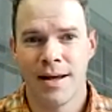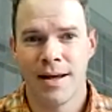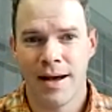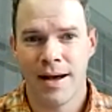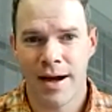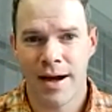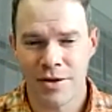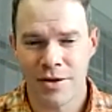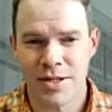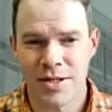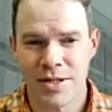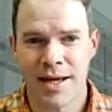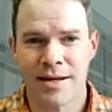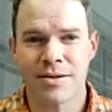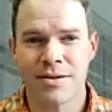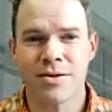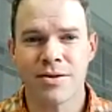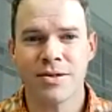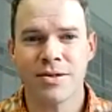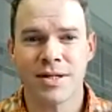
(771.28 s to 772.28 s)
higher
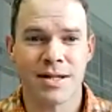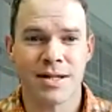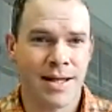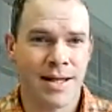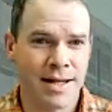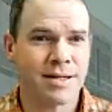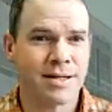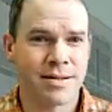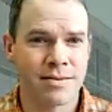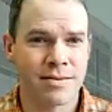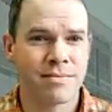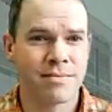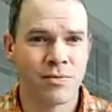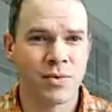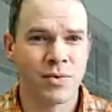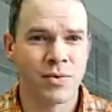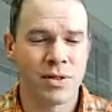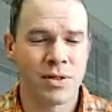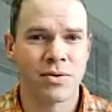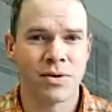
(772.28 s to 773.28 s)
standards, and
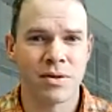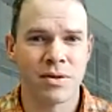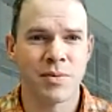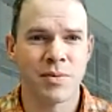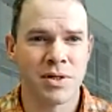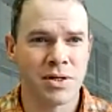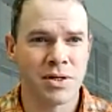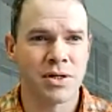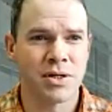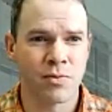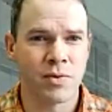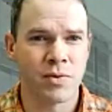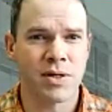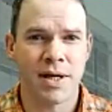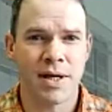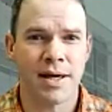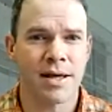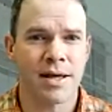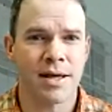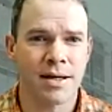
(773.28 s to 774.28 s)
was sort of the position we're
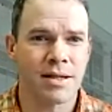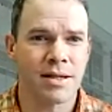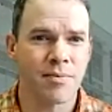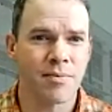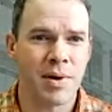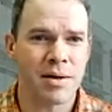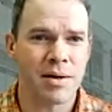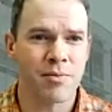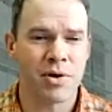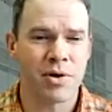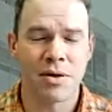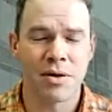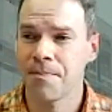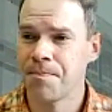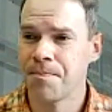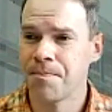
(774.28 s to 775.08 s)
taking in the paper.